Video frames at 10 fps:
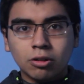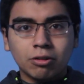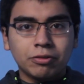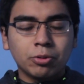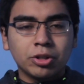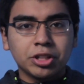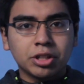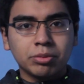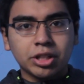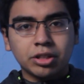or if you want you
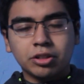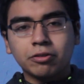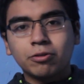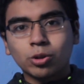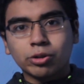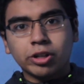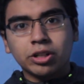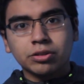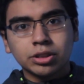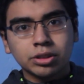can make it in the
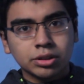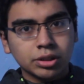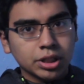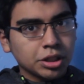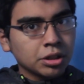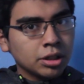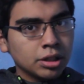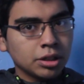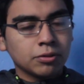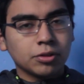foreground. Like,
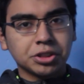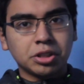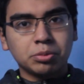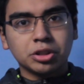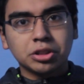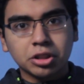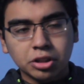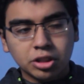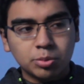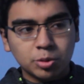for example, I took a
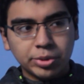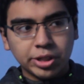couple